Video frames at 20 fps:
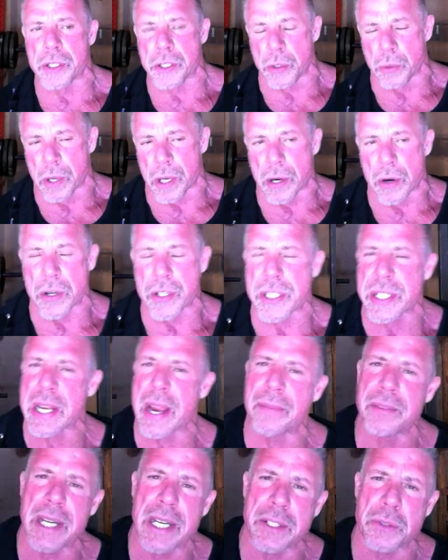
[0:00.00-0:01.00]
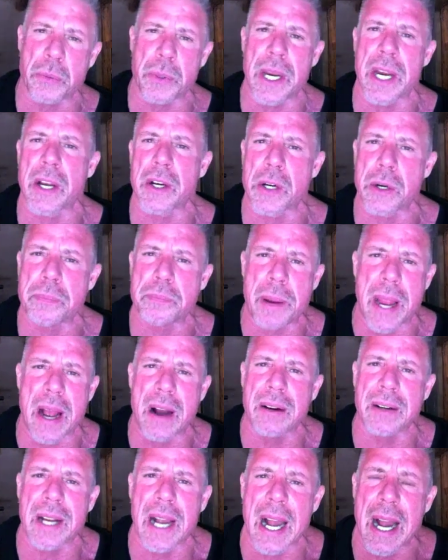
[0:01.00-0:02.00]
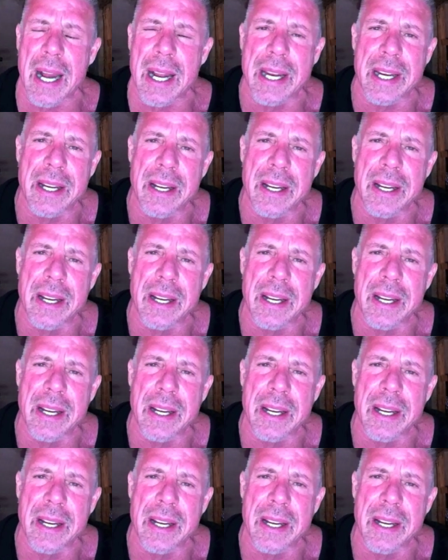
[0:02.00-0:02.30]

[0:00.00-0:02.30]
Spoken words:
270, 300-pound guy